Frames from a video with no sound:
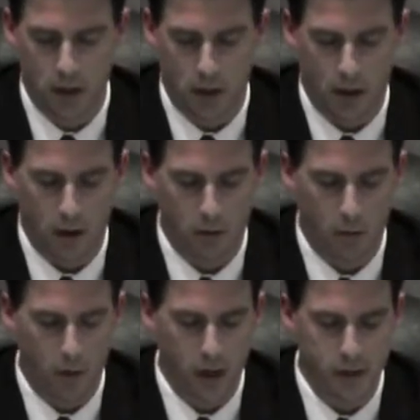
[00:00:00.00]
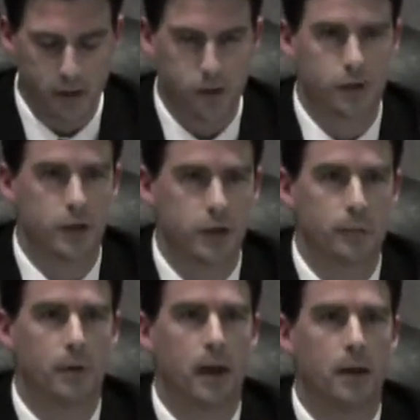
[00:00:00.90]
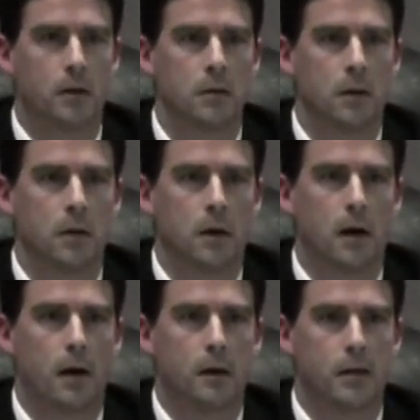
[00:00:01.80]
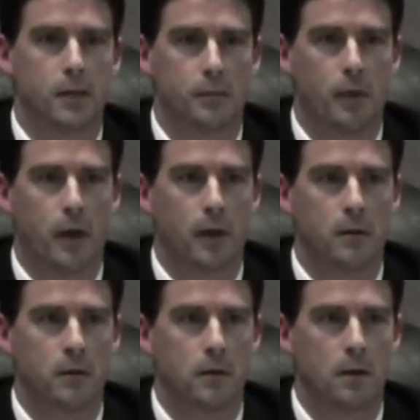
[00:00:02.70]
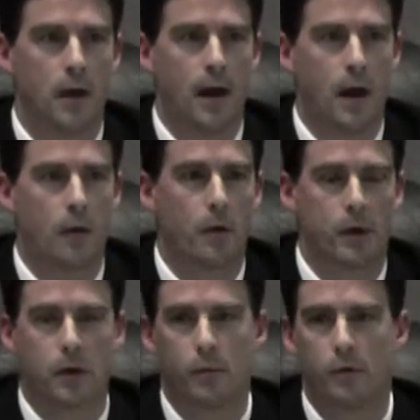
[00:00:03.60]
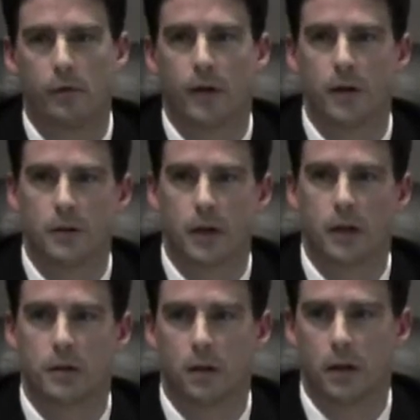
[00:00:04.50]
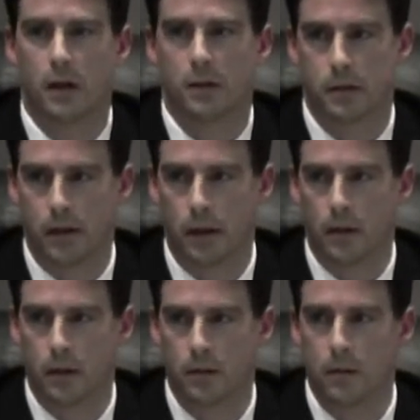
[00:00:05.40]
was a strategic plan to explain how we're going to improve education in Augusta County.